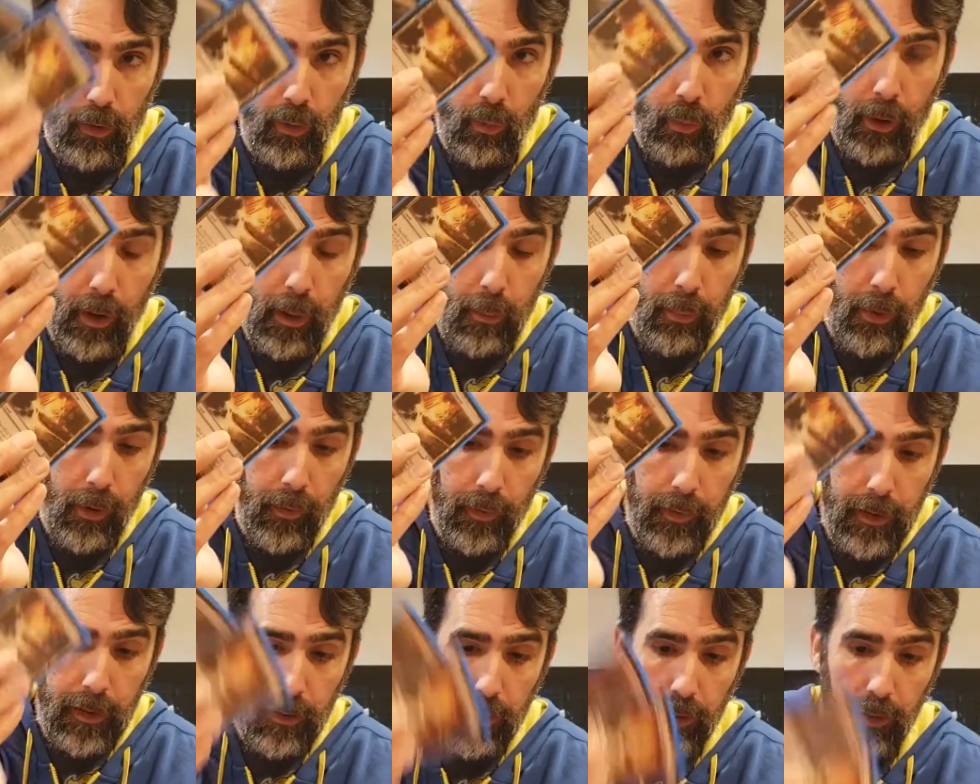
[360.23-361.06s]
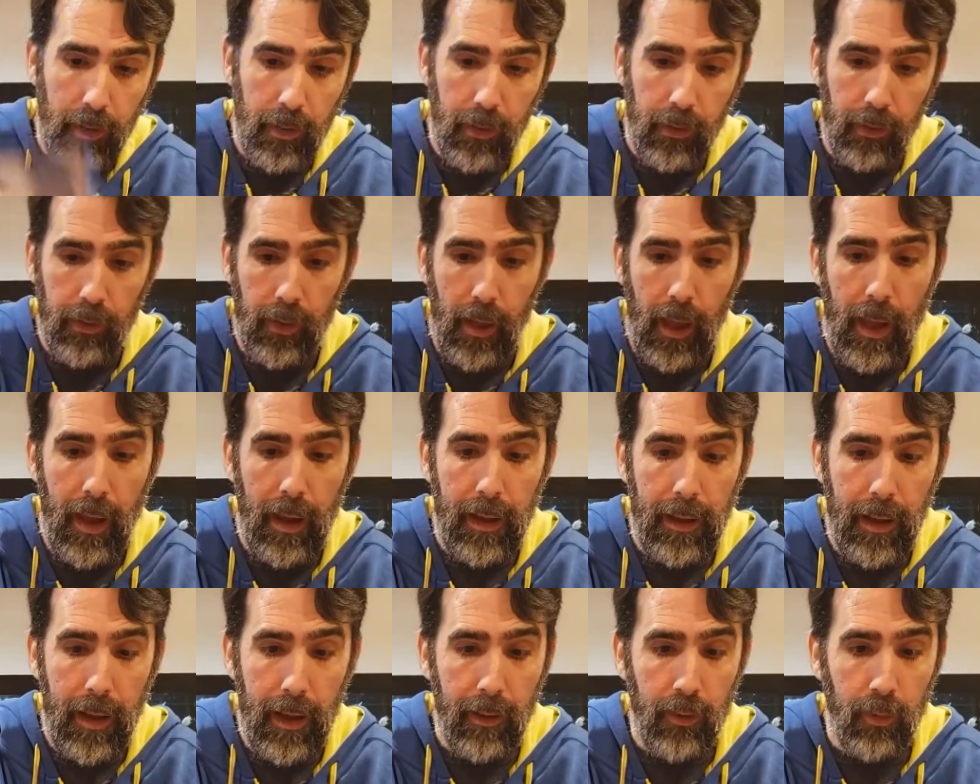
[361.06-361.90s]
So we're going to put these to the
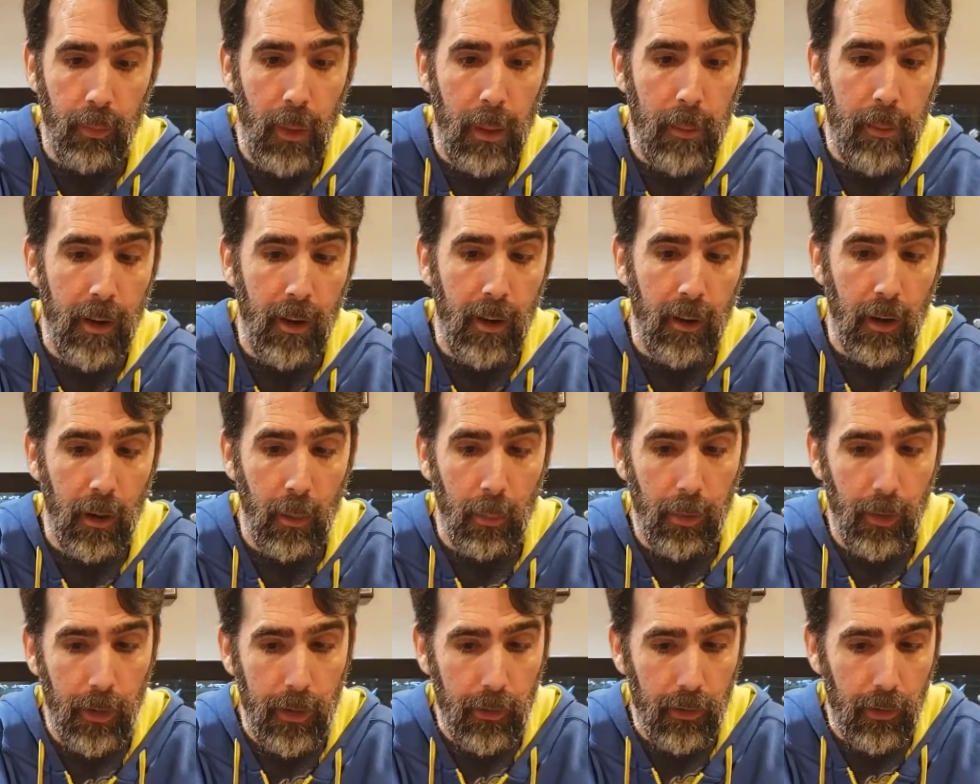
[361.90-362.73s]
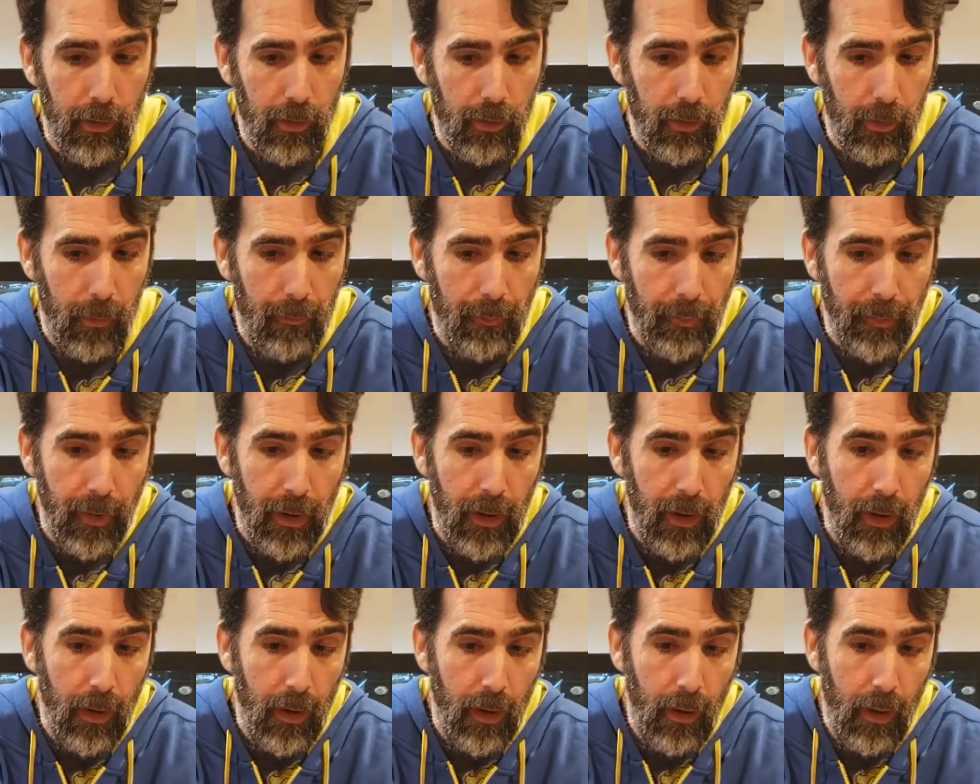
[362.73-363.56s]
side as maybe our replaces.
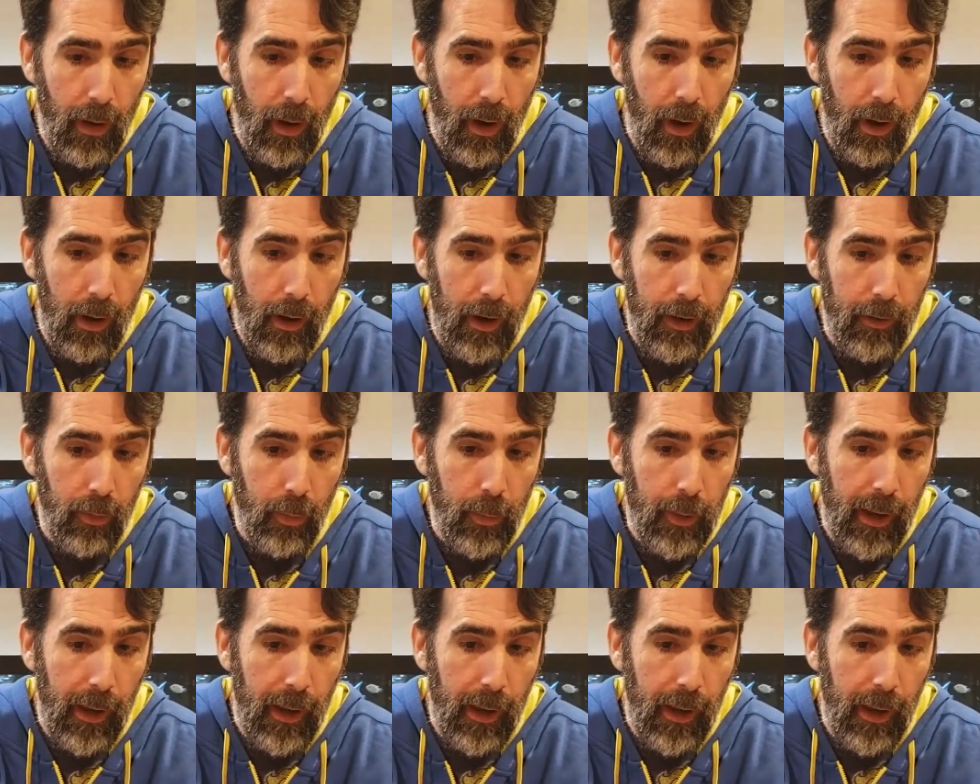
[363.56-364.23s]
All right, so